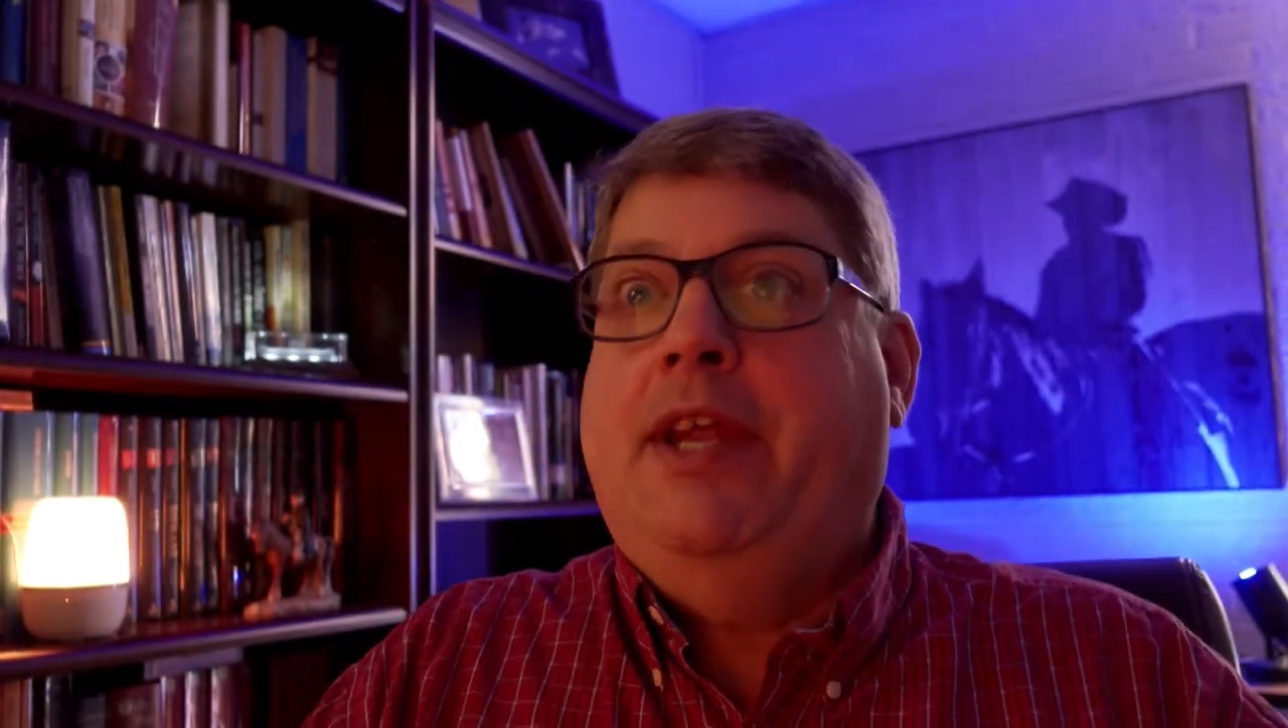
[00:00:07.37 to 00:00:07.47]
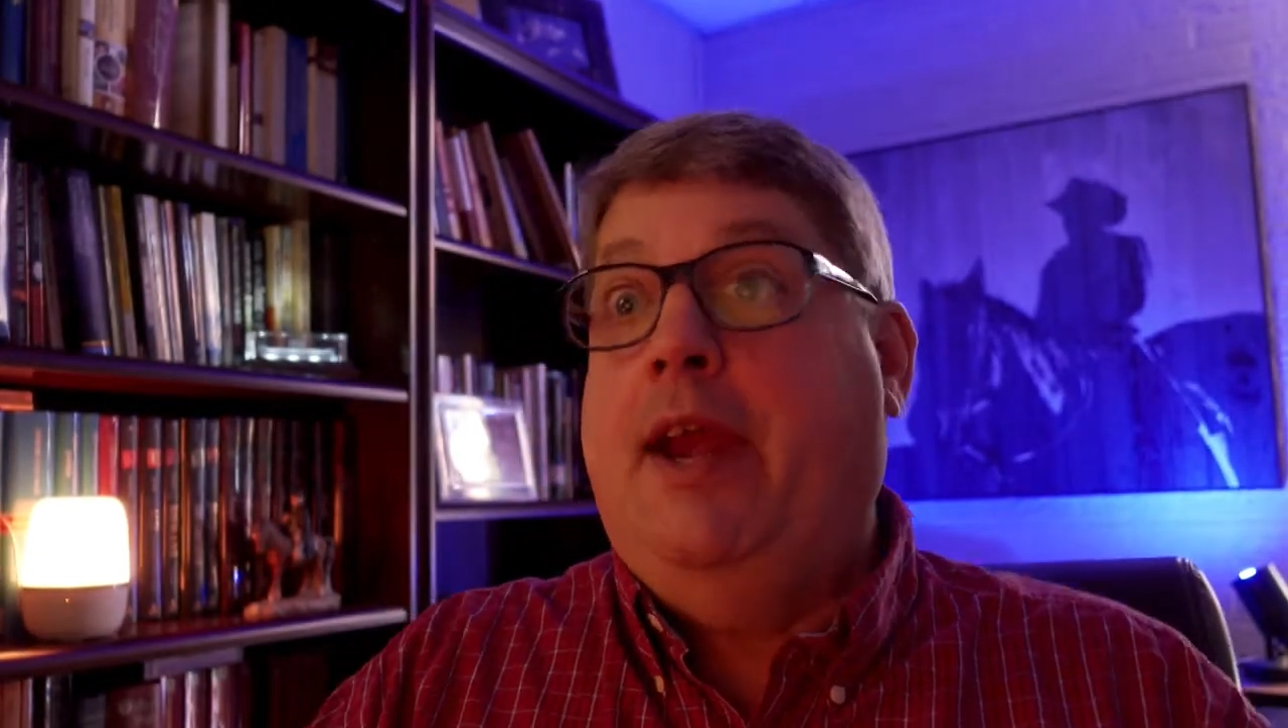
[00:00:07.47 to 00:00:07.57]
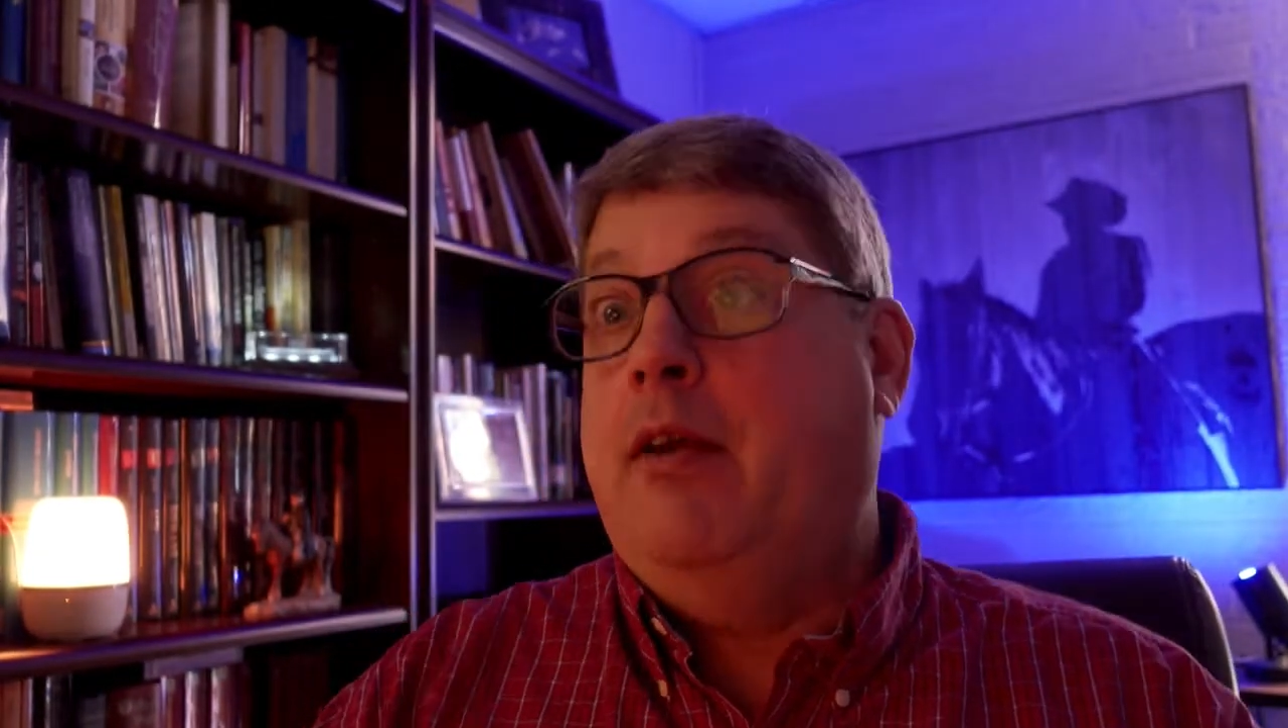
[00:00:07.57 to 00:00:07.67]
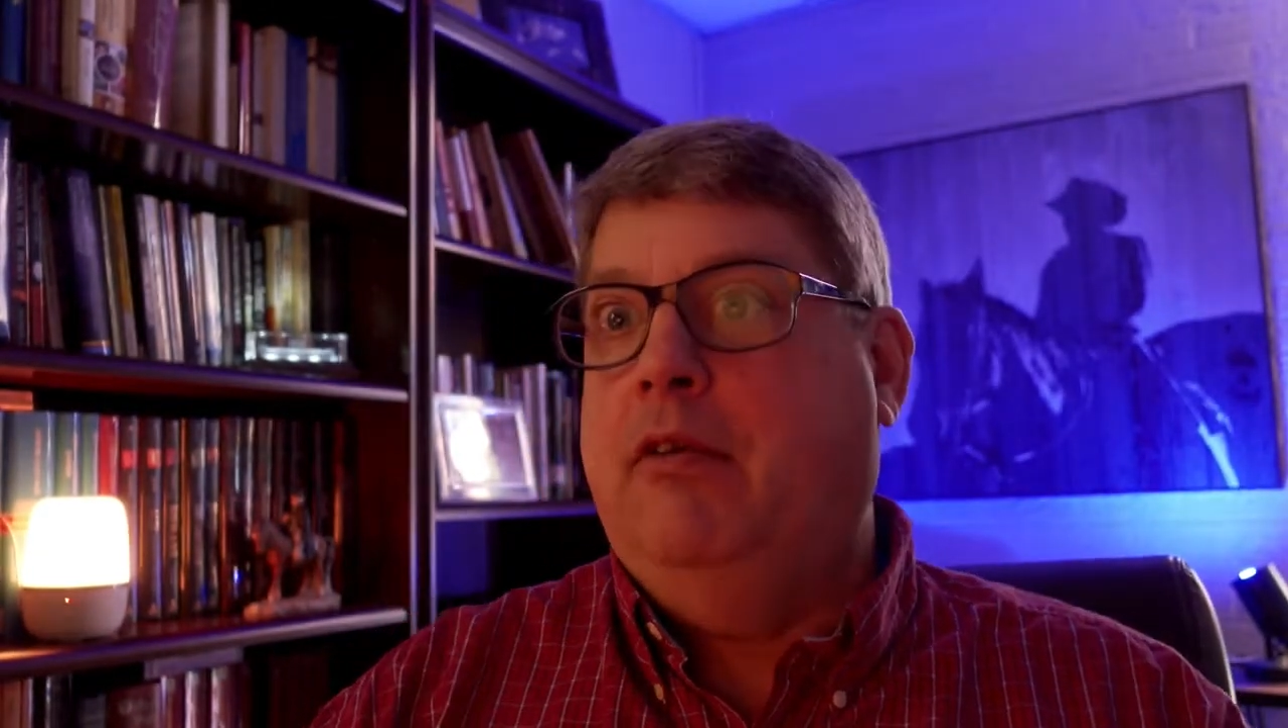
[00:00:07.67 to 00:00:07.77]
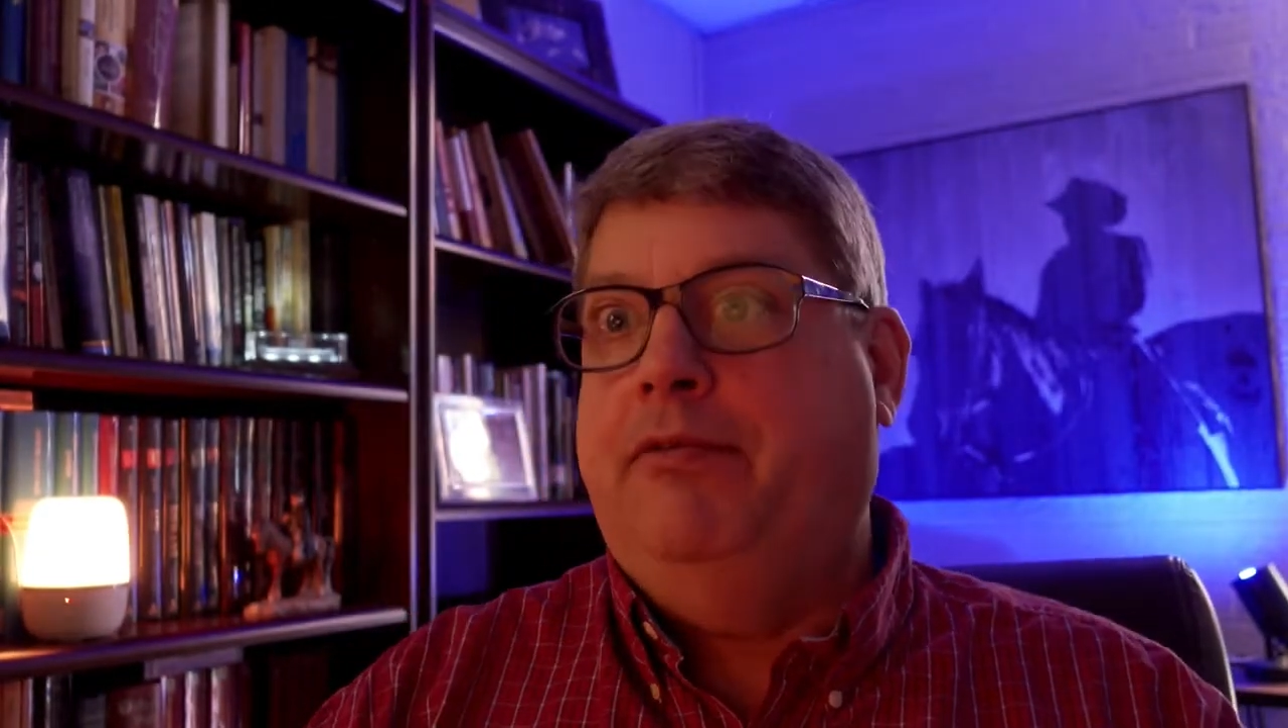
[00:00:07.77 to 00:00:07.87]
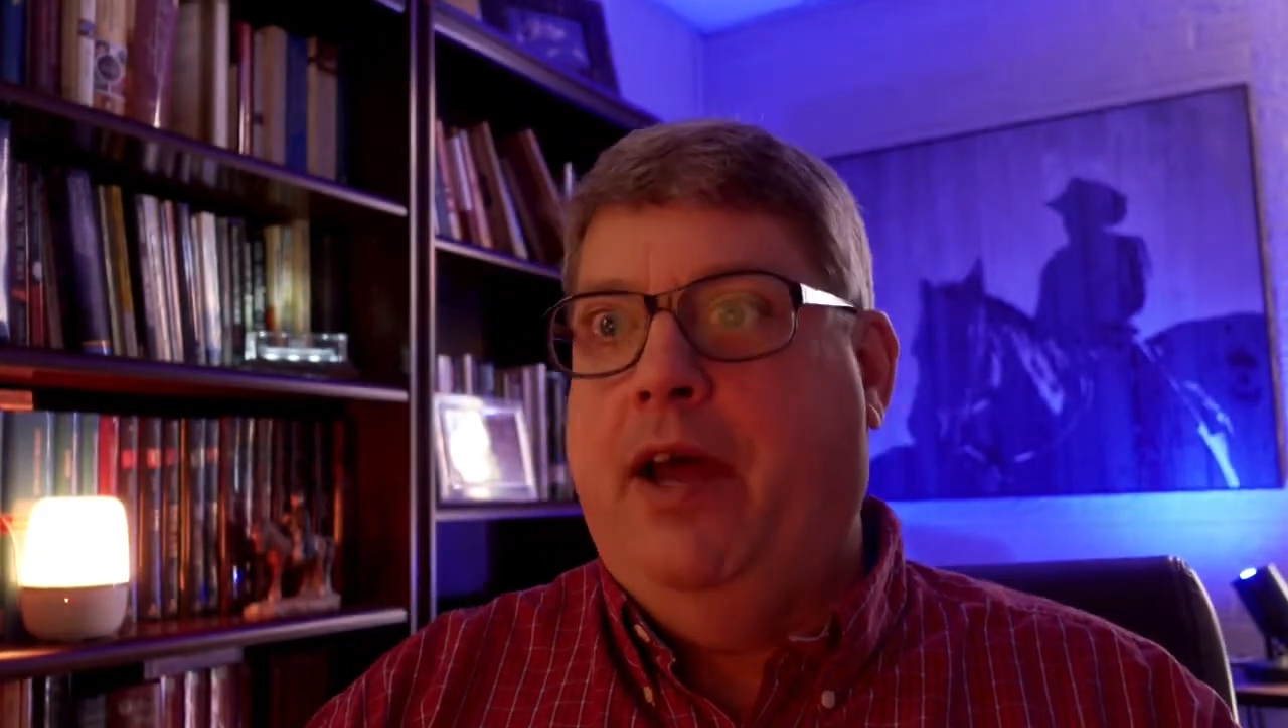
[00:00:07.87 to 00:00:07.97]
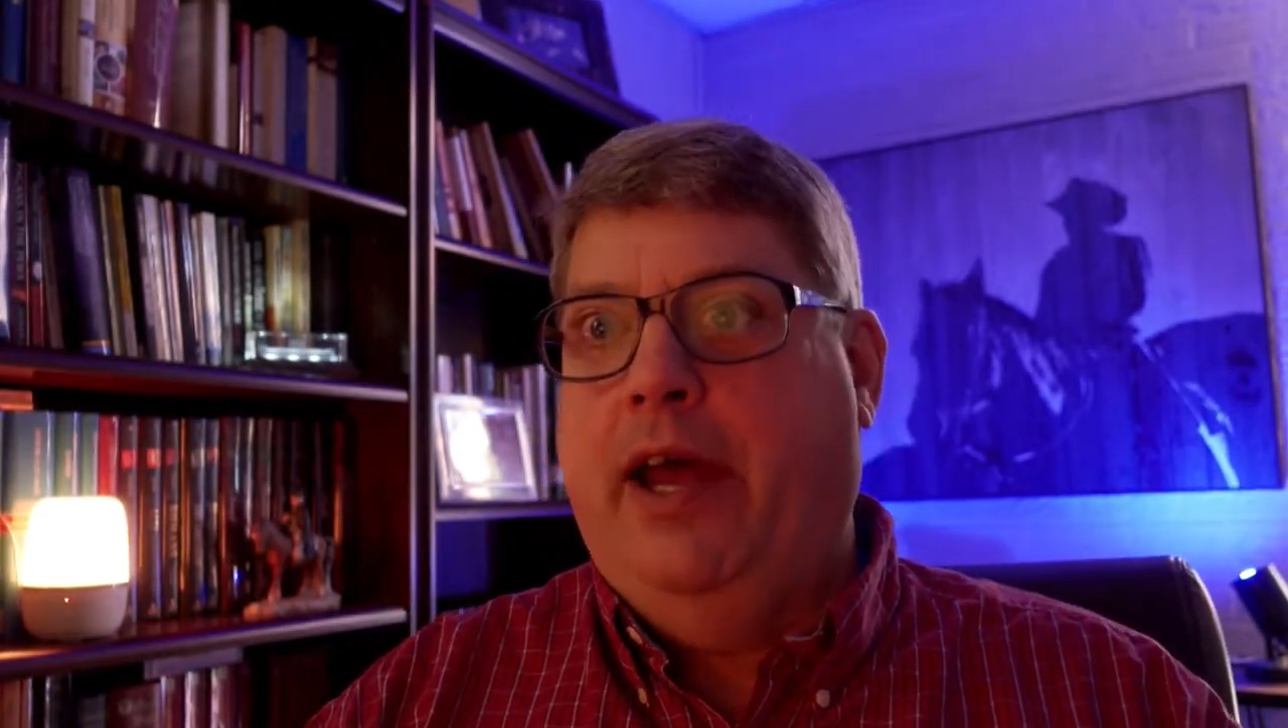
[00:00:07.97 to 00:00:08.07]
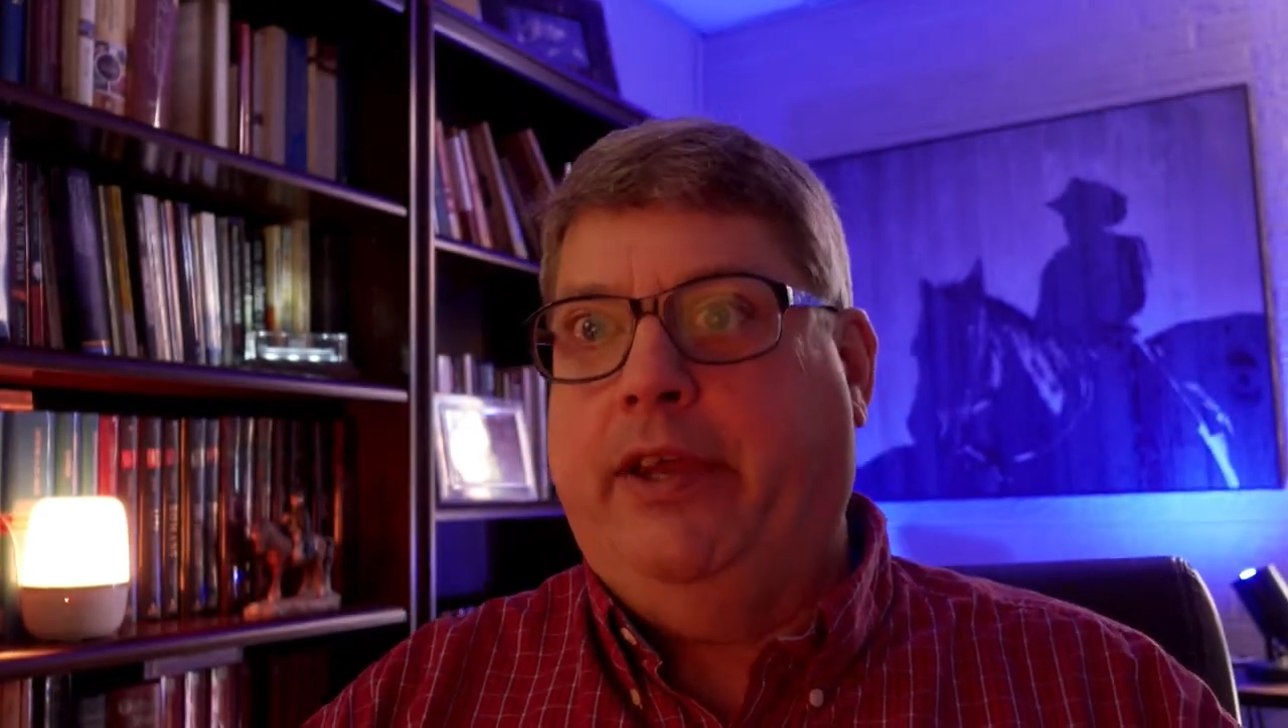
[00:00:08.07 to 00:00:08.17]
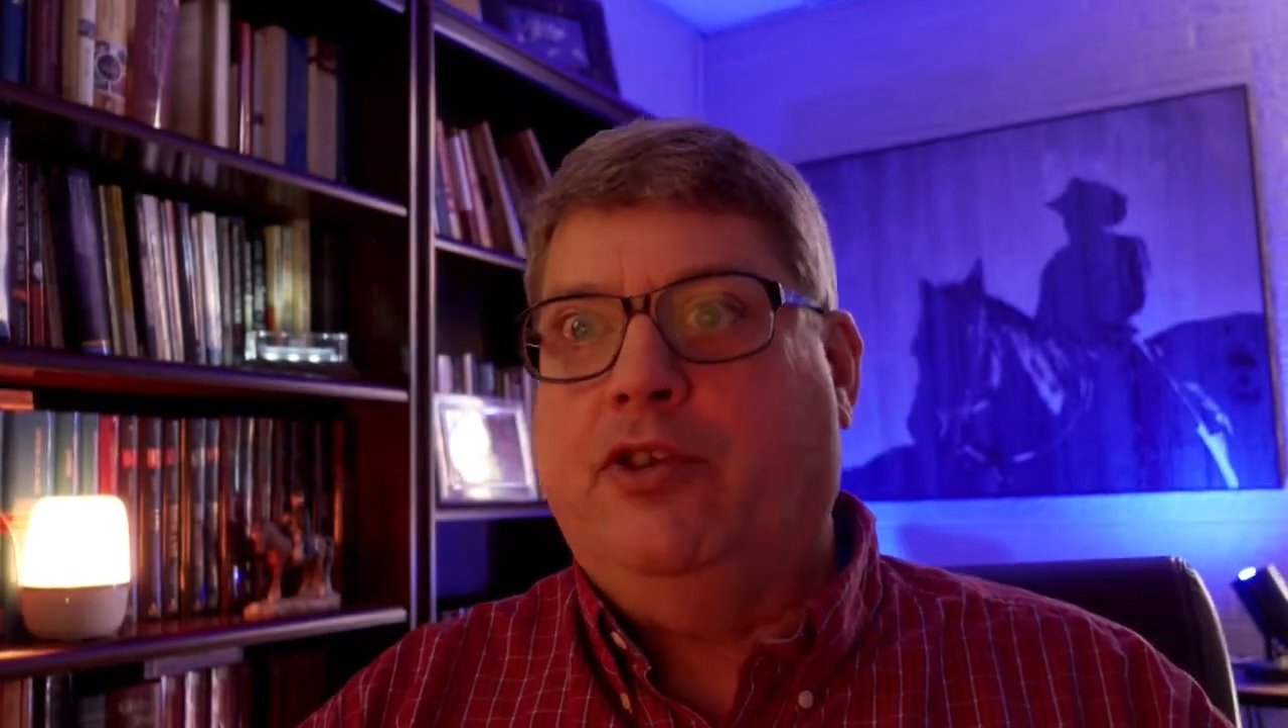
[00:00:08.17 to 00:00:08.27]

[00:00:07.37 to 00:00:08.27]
terrifying